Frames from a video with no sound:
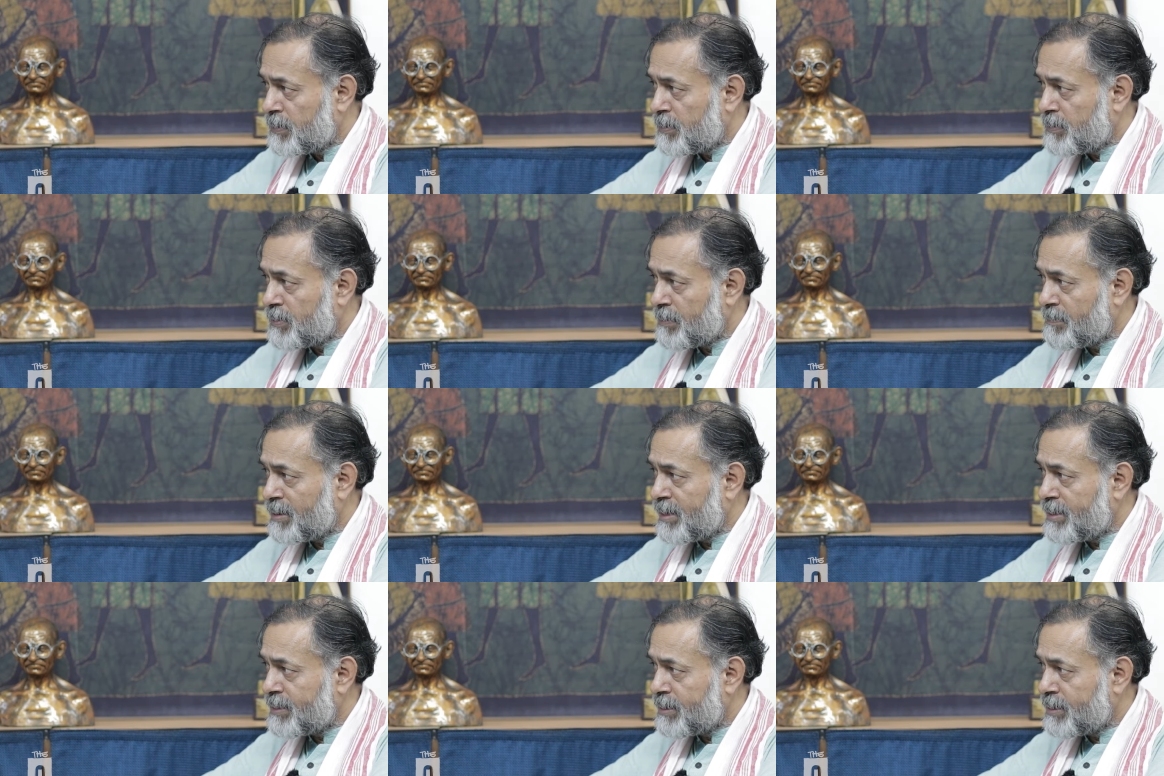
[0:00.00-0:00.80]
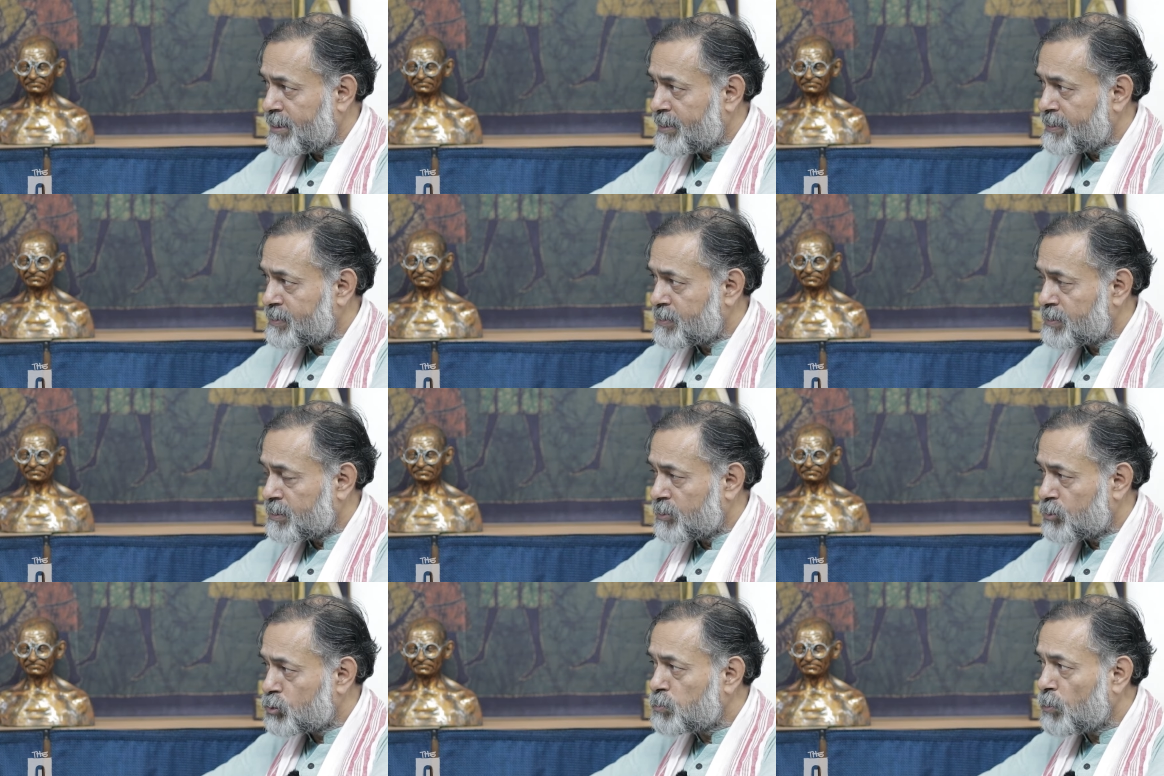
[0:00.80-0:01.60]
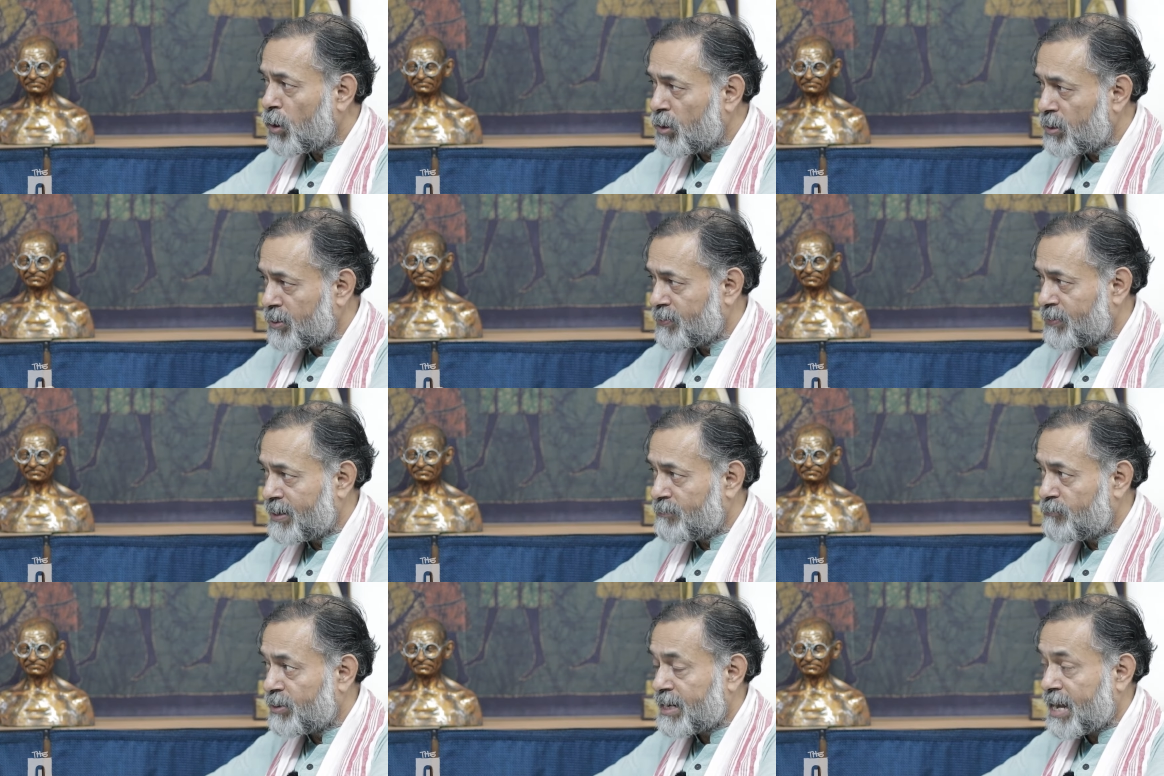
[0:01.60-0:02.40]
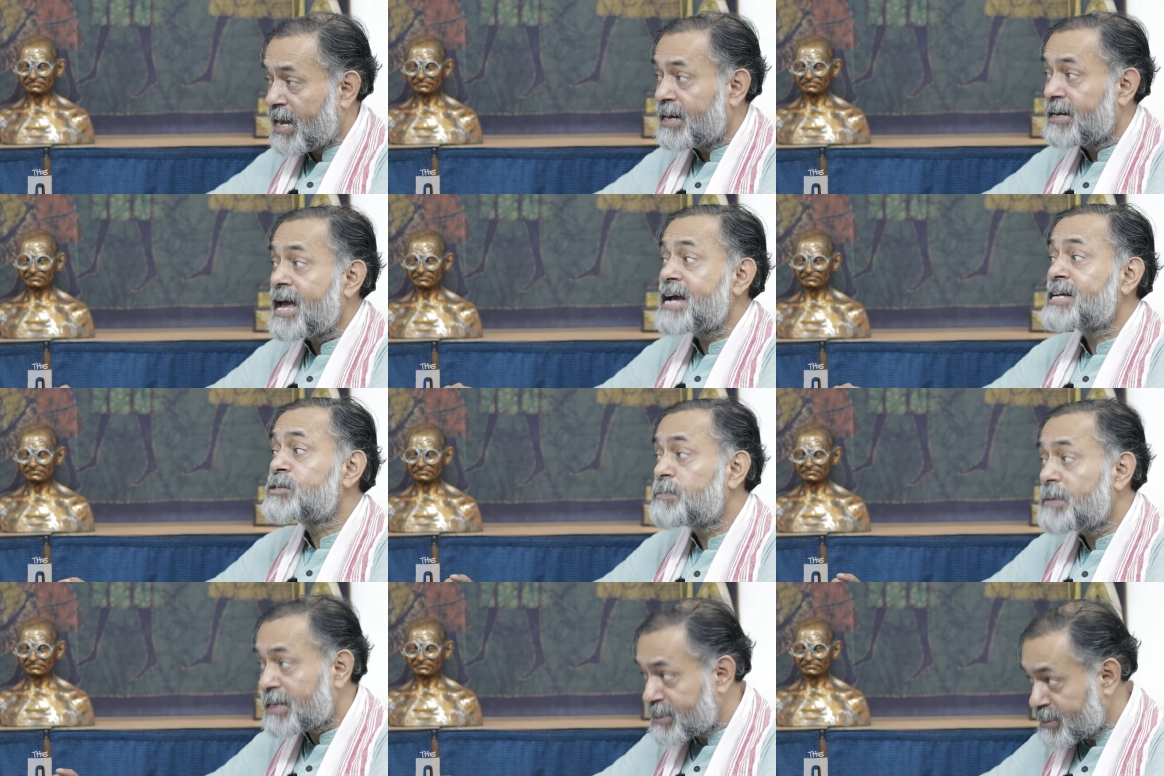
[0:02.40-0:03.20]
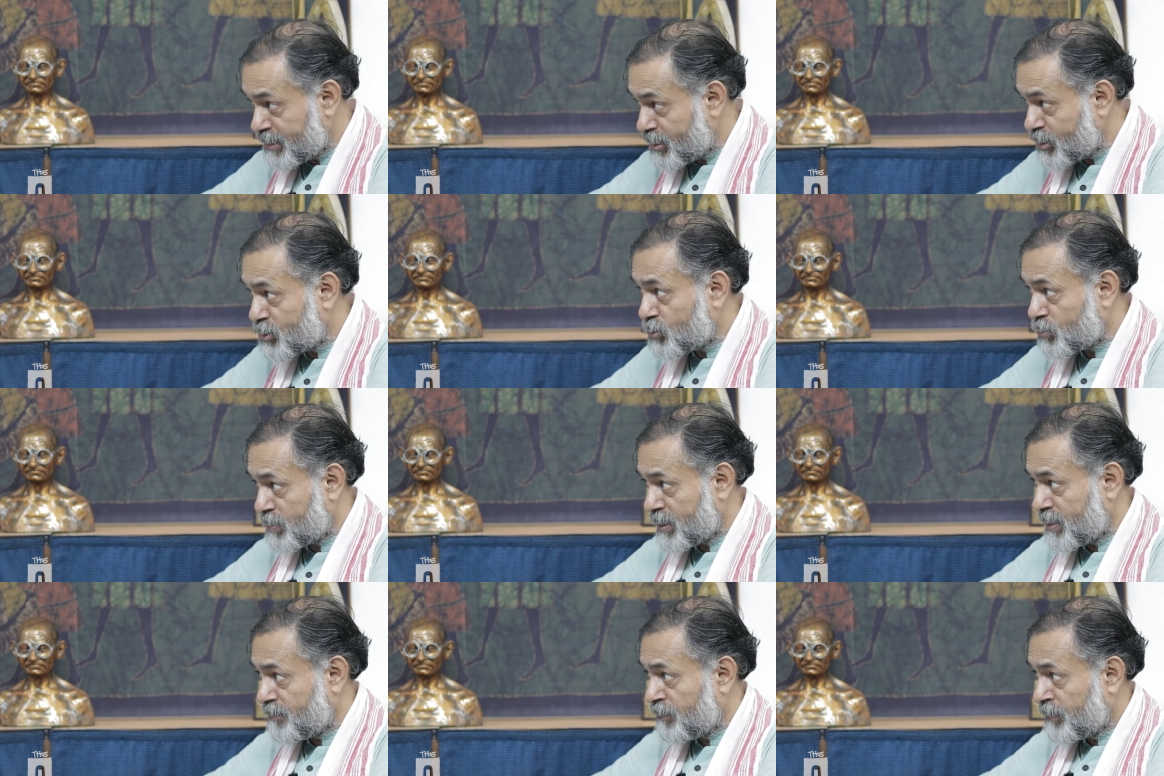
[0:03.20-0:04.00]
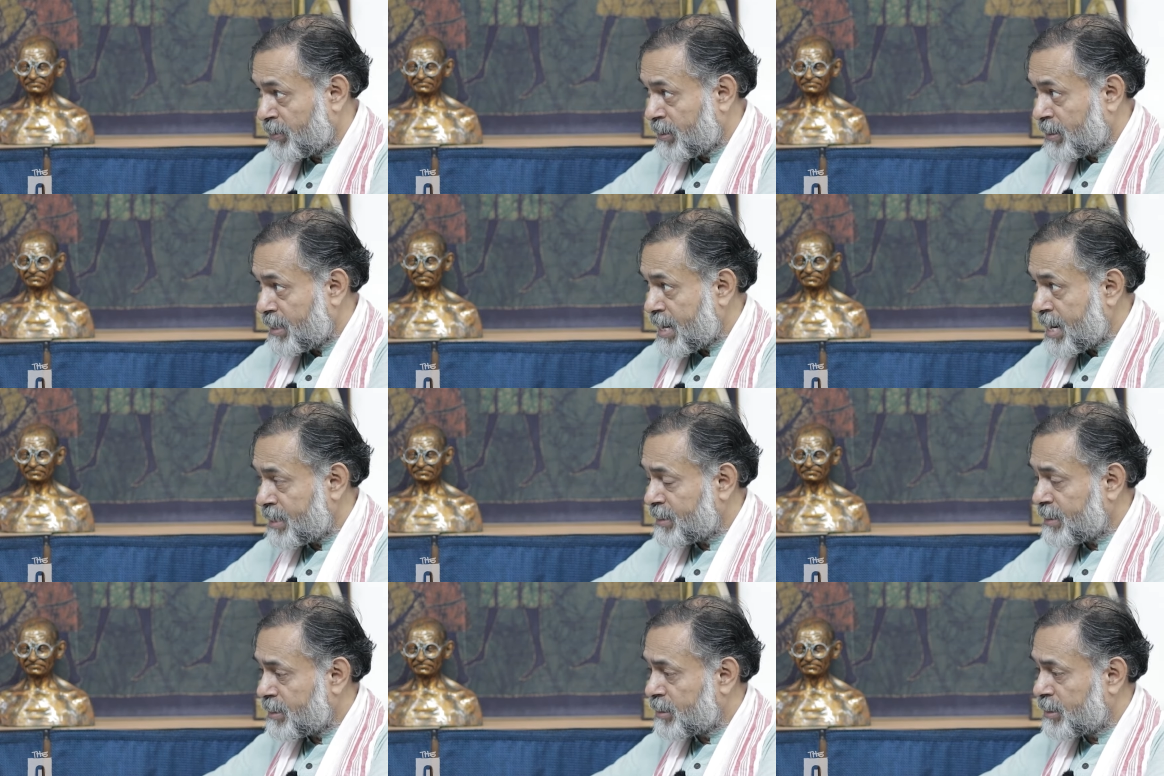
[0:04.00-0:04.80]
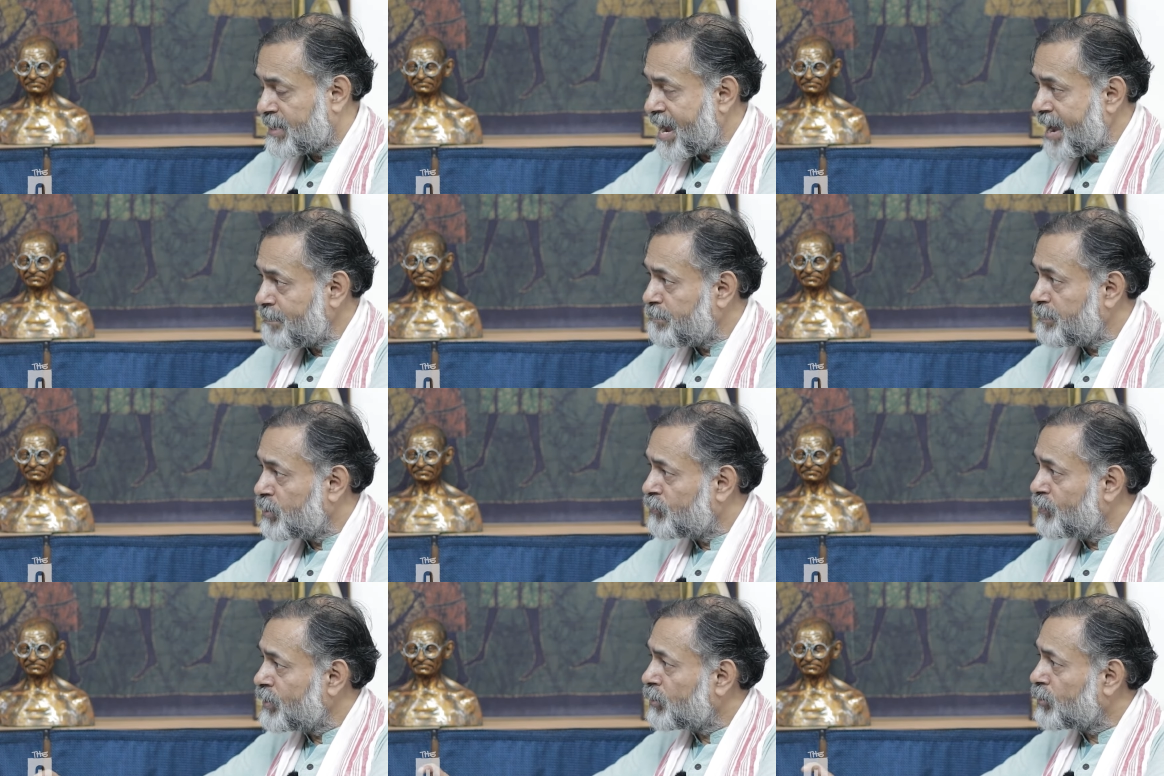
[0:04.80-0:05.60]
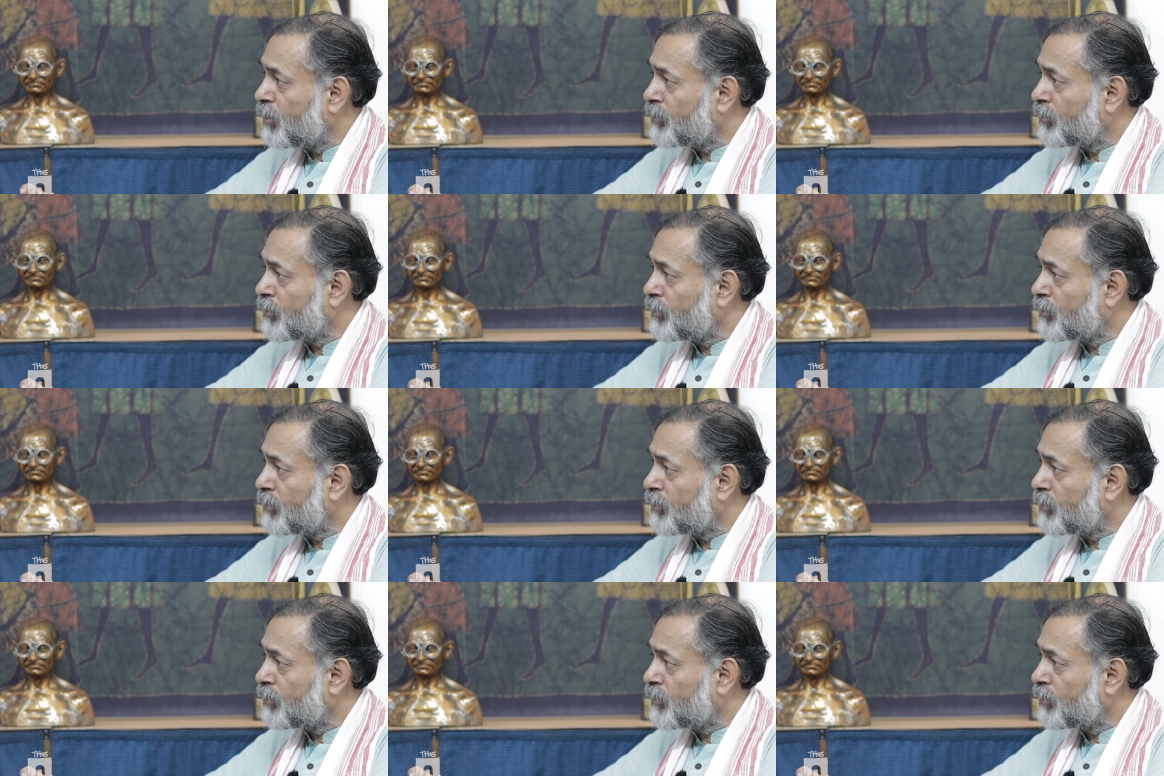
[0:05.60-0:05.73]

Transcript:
Speaker 1: rebellion is uh, smaller than what I had expected it to be. And the gap between